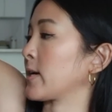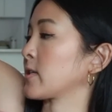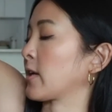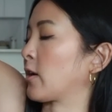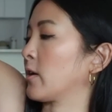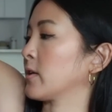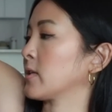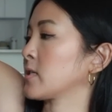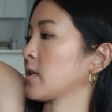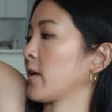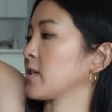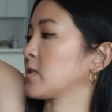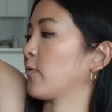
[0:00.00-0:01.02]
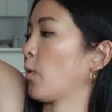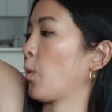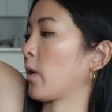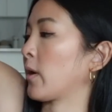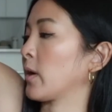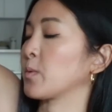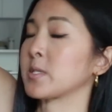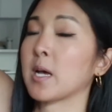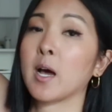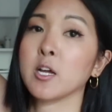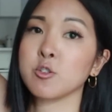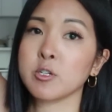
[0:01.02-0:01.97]
I got in a size four. It was
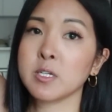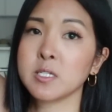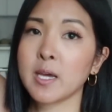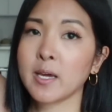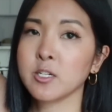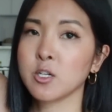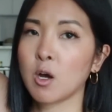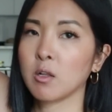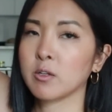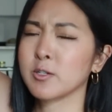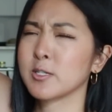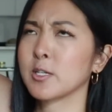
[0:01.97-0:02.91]
$110.